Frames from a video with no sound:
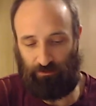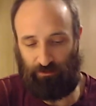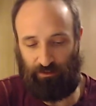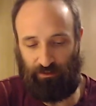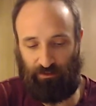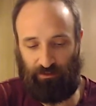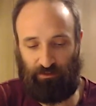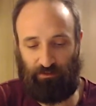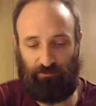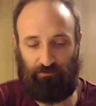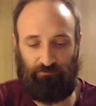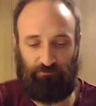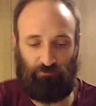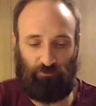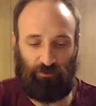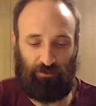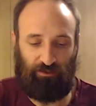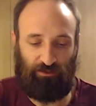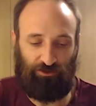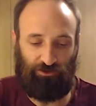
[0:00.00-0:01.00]
king
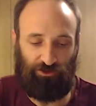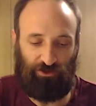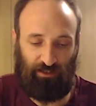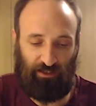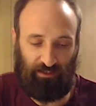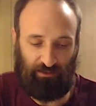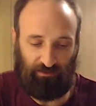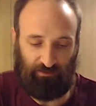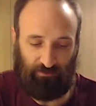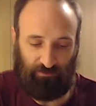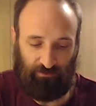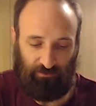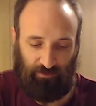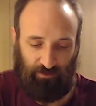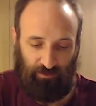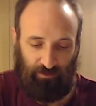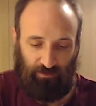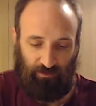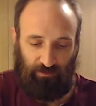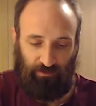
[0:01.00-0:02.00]
avoid the checks.
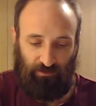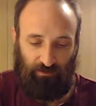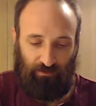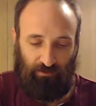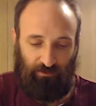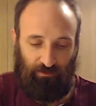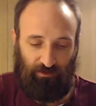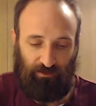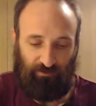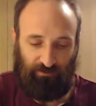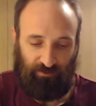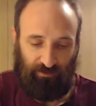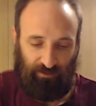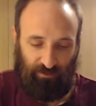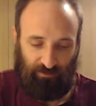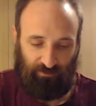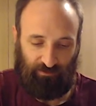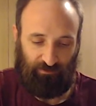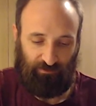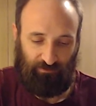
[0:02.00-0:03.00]
That's
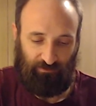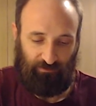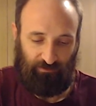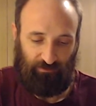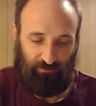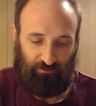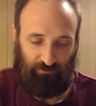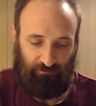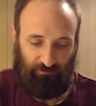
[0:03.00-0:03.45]
excellent.